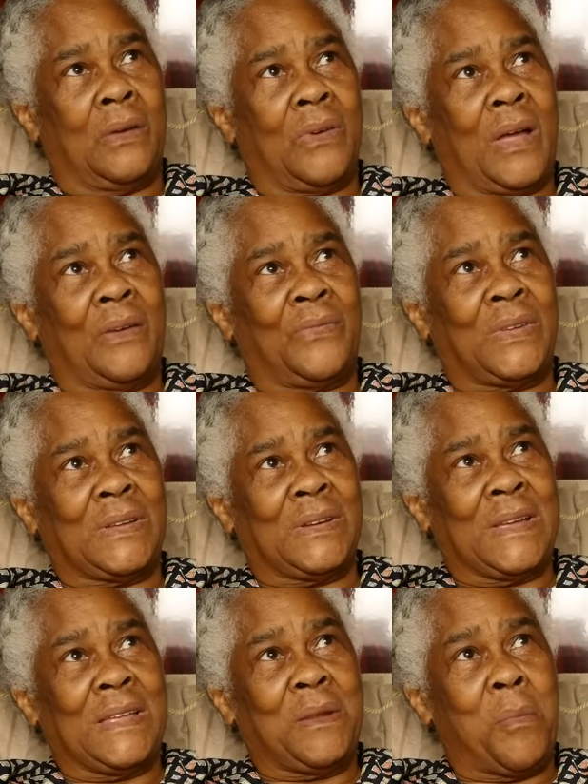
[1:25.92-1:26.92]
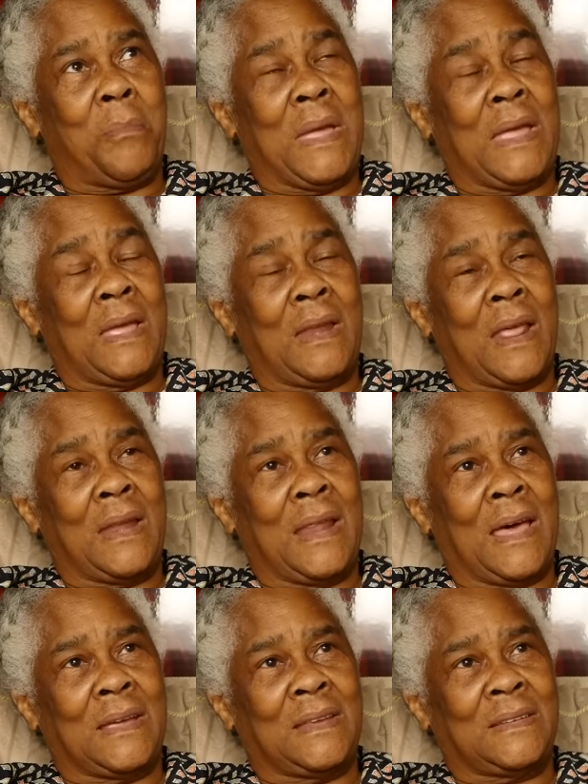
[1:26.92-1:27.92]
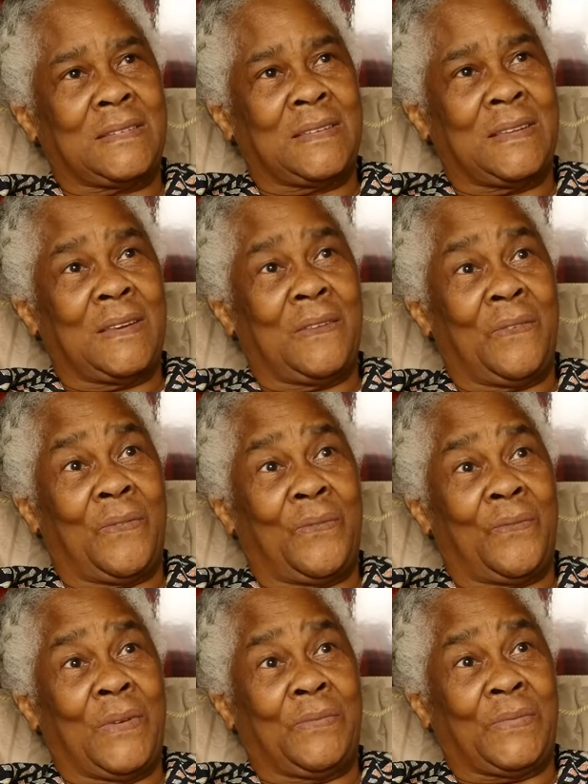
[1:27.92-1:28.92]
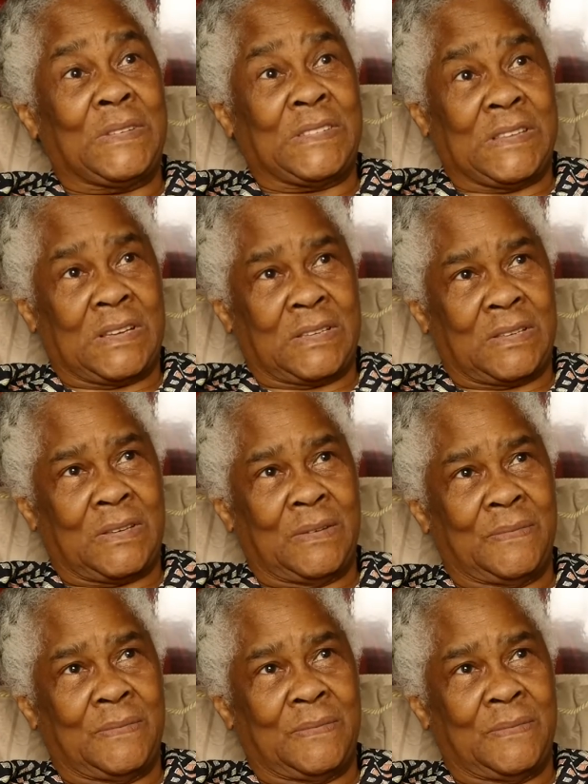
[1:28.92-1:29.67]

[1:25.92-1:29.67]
arrived here in May in 1956.